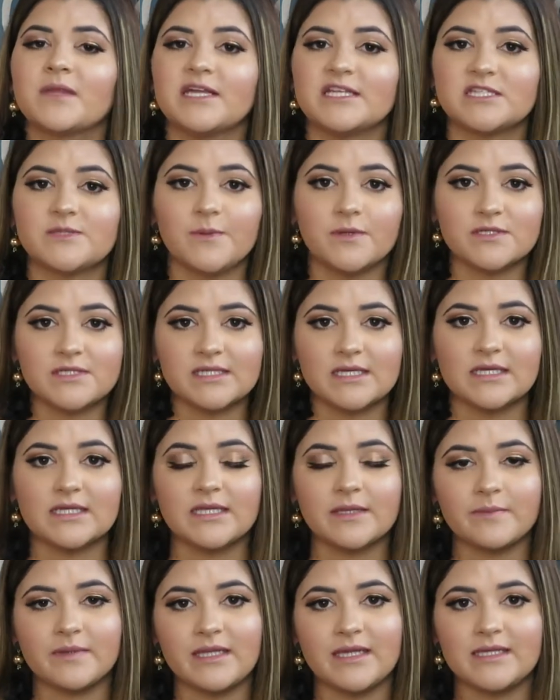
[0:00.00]
it's supposed to
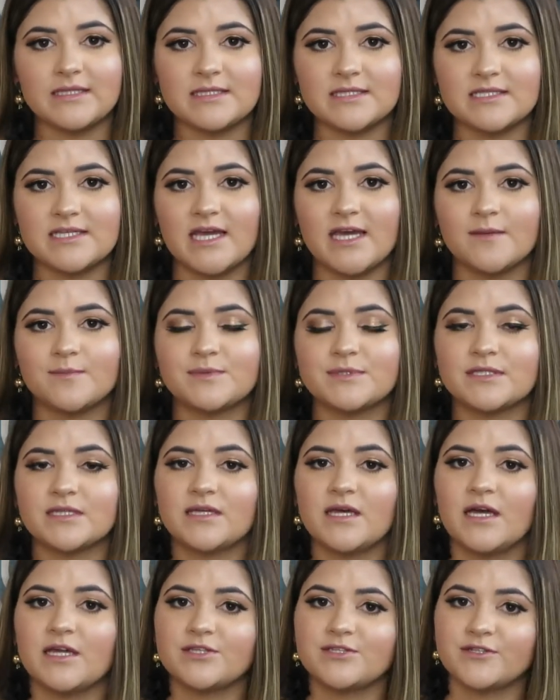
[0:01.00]
eliminate steps,
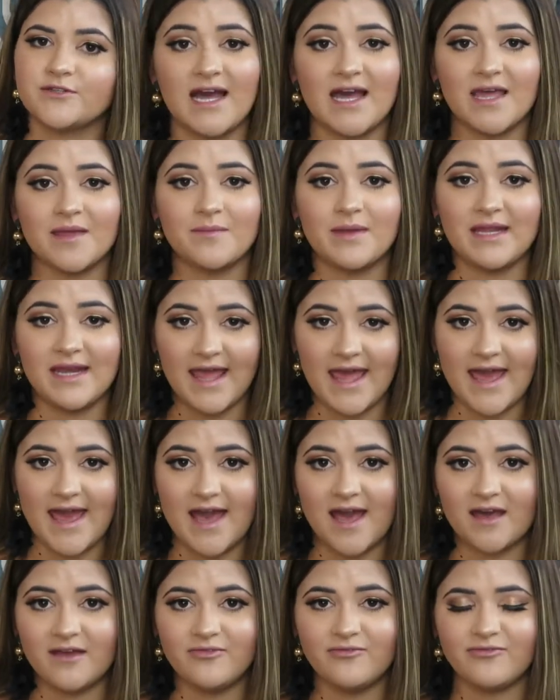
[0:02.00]
cut your time in
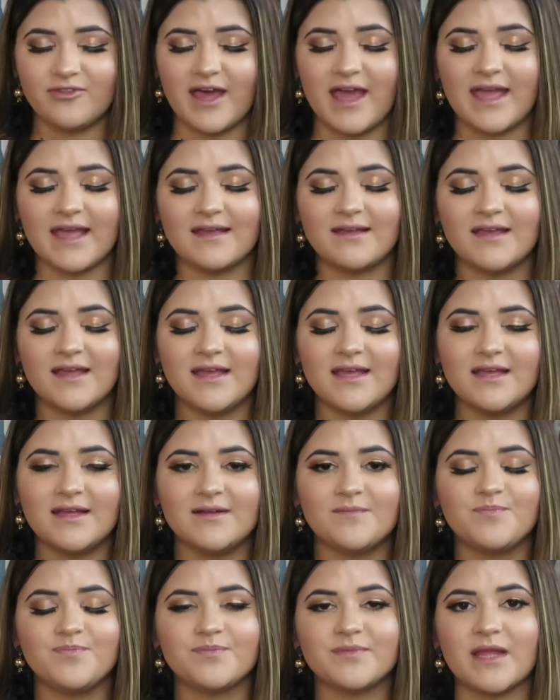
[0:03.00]
half. Like,
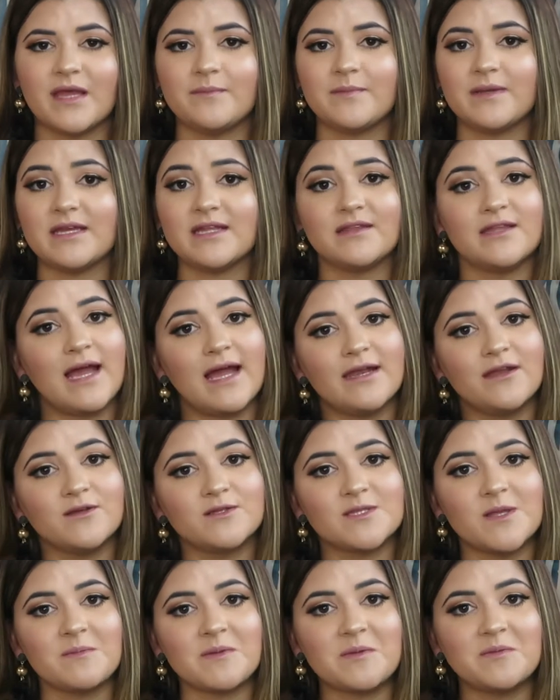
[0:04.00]
I mean, I
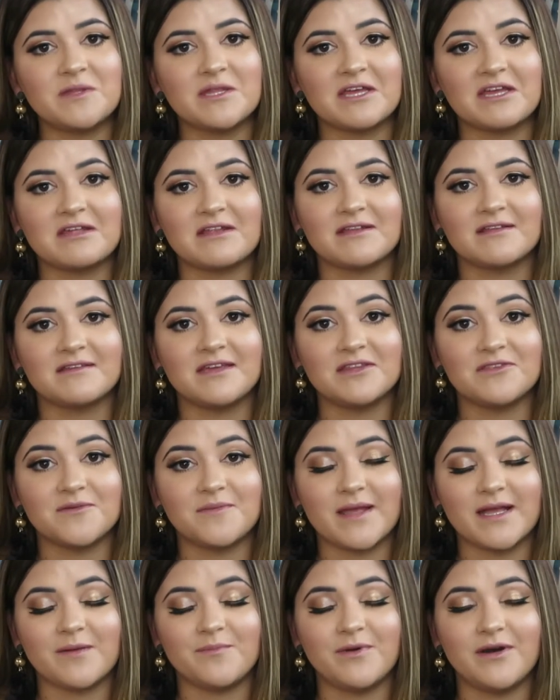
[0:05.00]
know some people that can get their
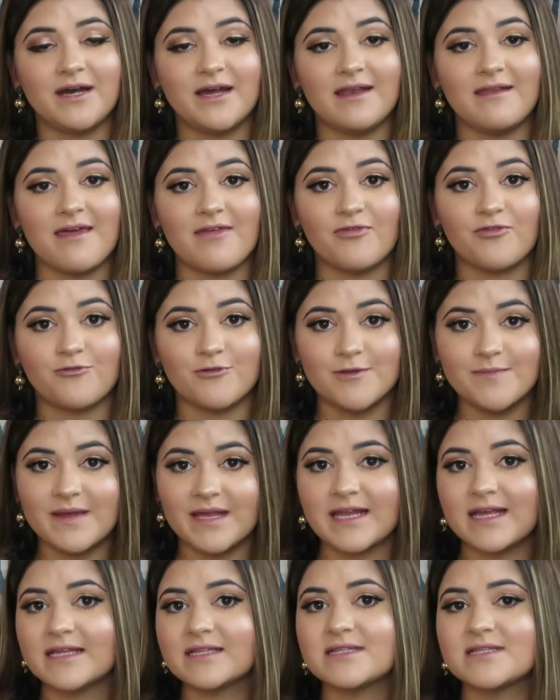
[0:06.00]
makeup on in 3
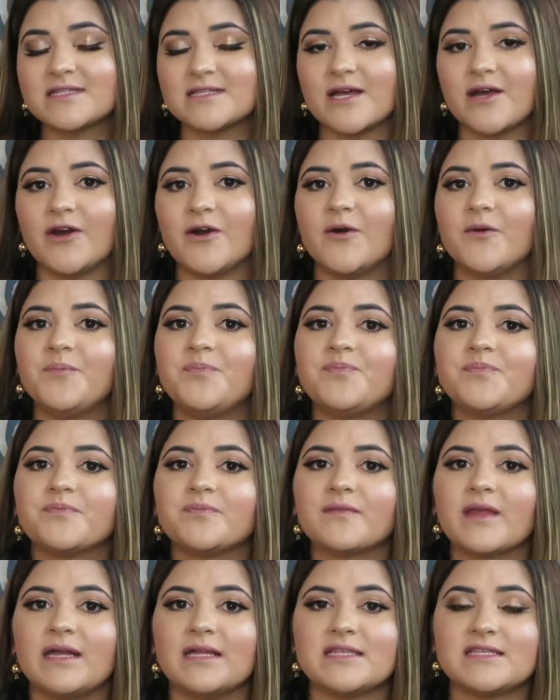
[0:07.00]
minutes, so
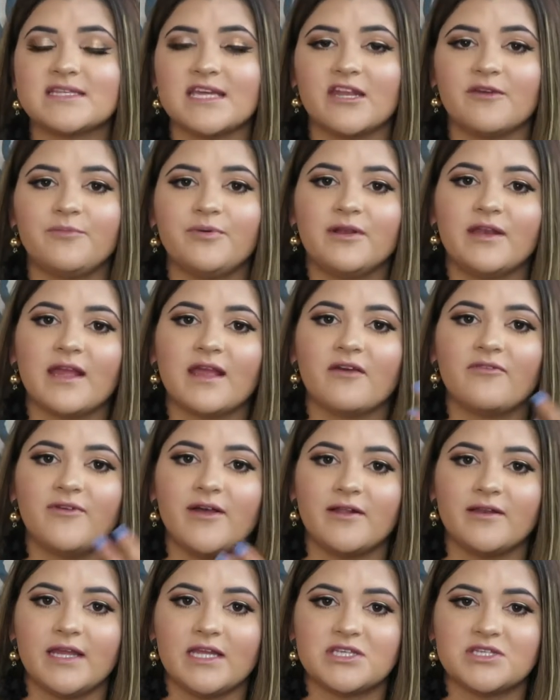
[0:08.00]
instead of putting a
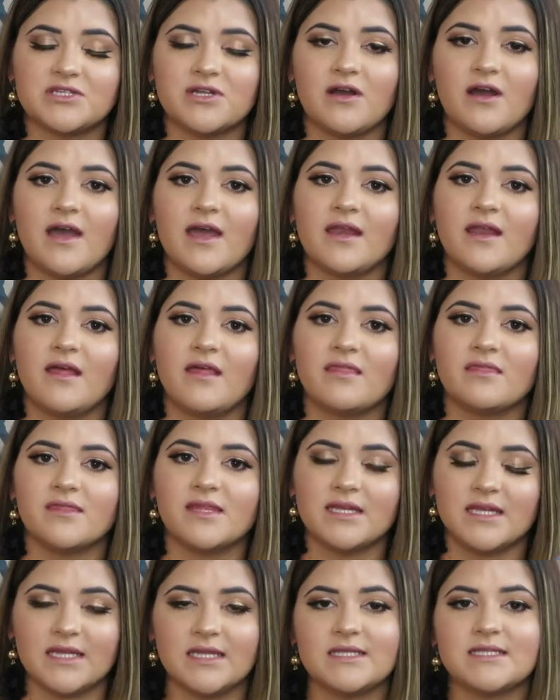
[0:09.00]
foundation on,
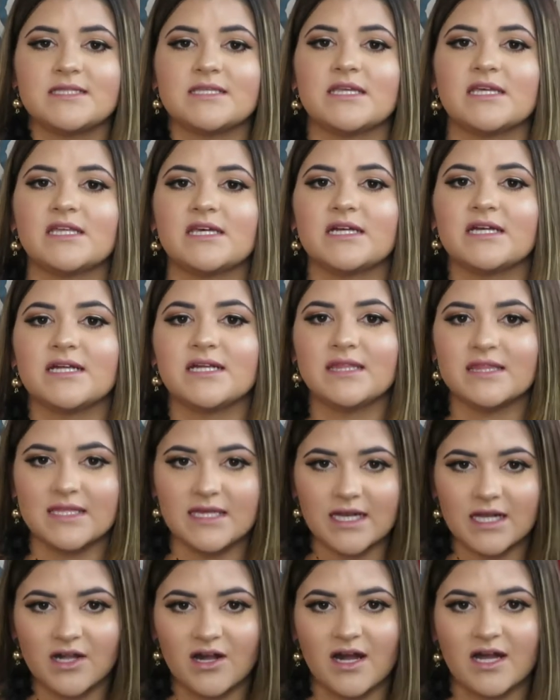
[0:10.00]
then a concealer,
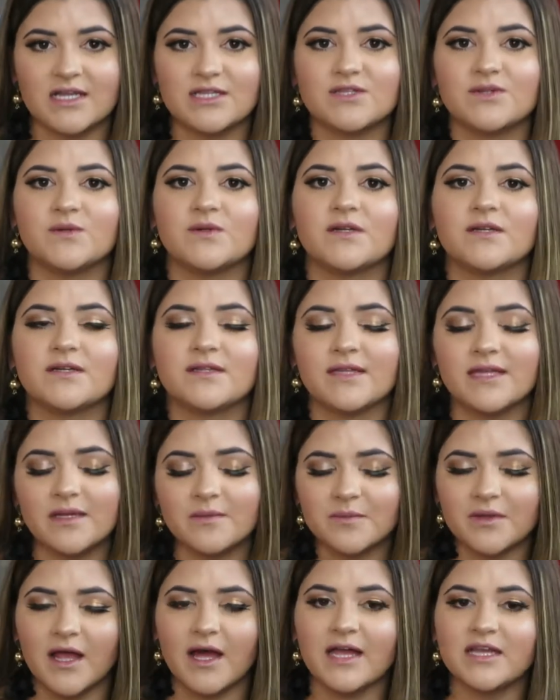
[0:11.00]
then a contour, then
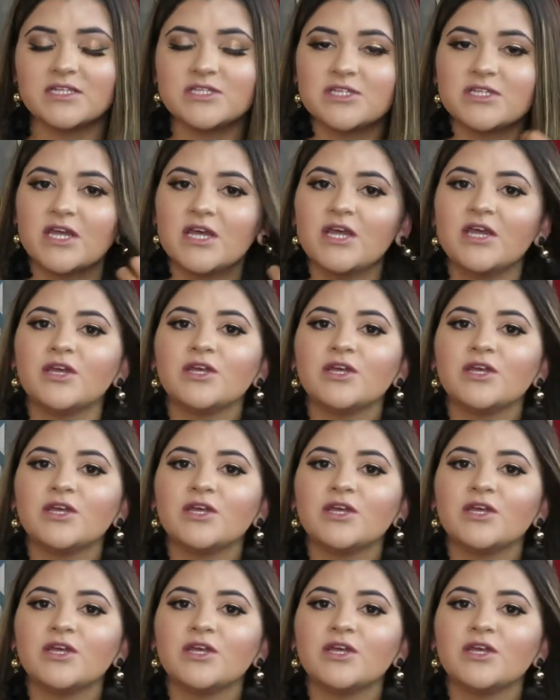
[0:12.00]
a blush,